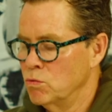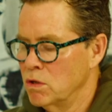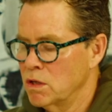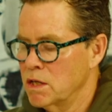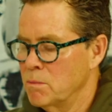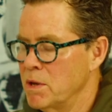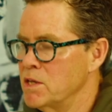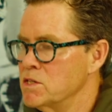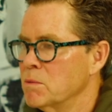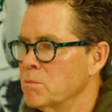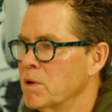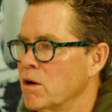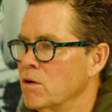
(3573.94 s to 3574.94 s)
really
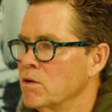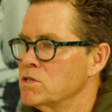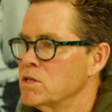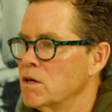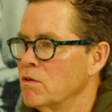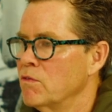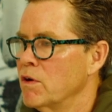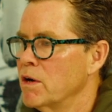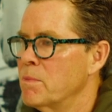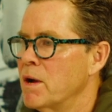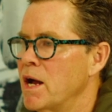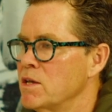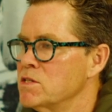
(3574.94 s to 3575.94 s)
amazing parents that are very
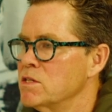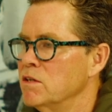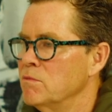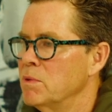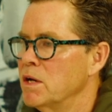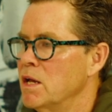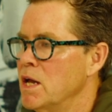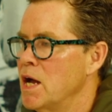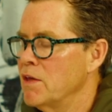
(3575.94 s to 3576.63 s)
positive. But yeah.